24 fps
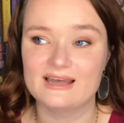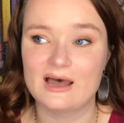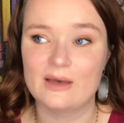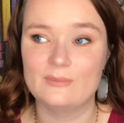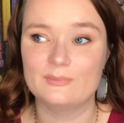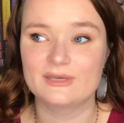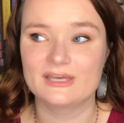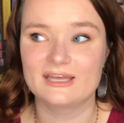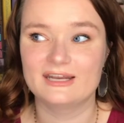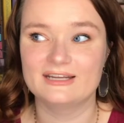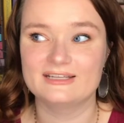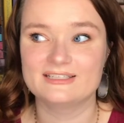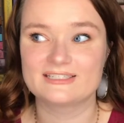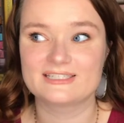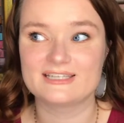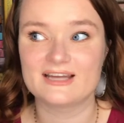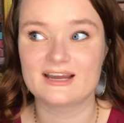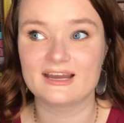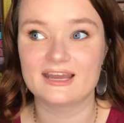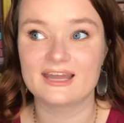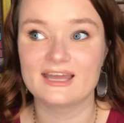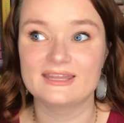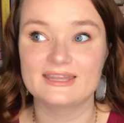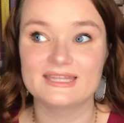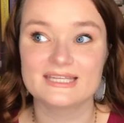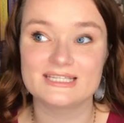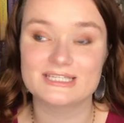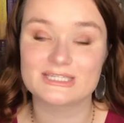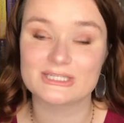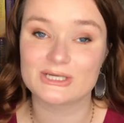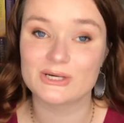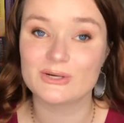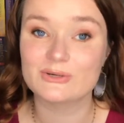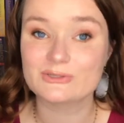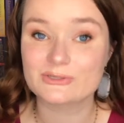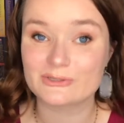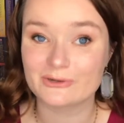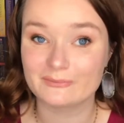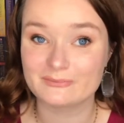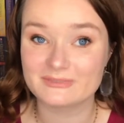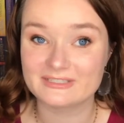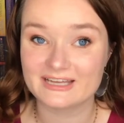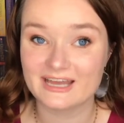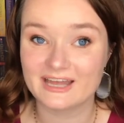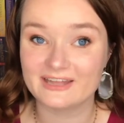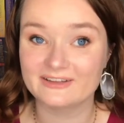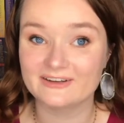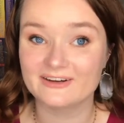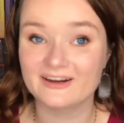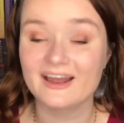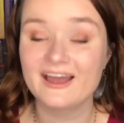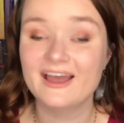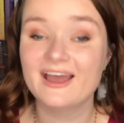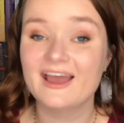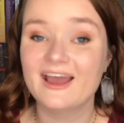up getting stuck in this snowstorm together